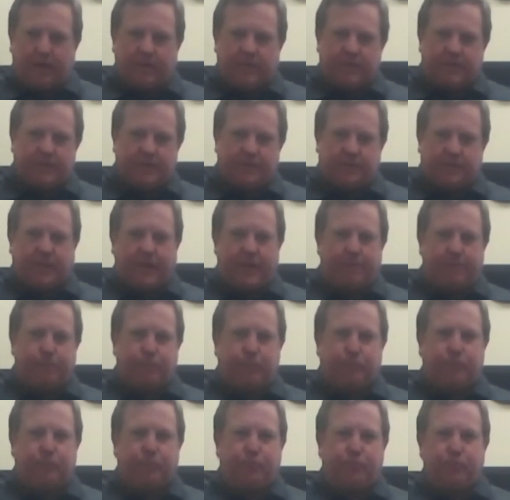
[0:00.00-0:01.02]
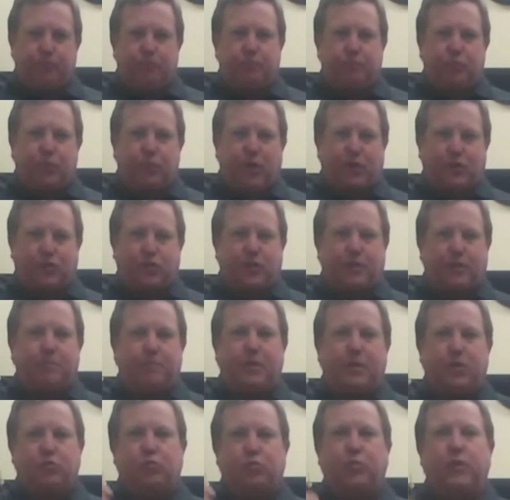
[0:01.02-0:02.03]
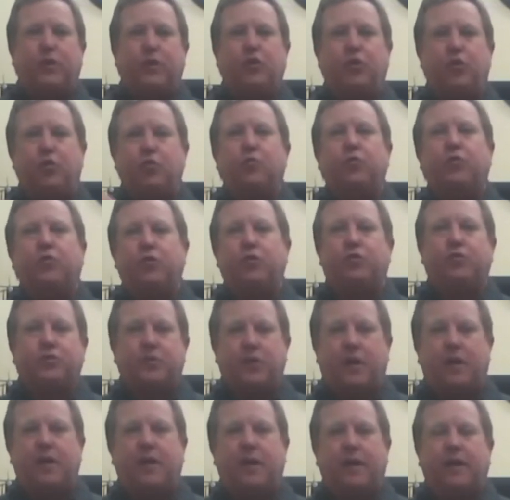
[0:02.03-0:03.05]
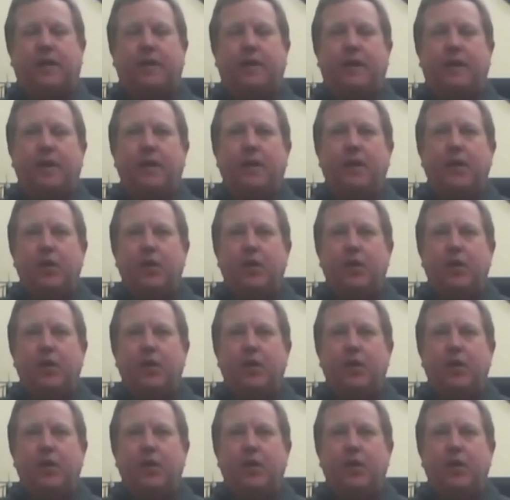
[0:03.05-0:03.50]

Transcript: slight brush in between you and your target.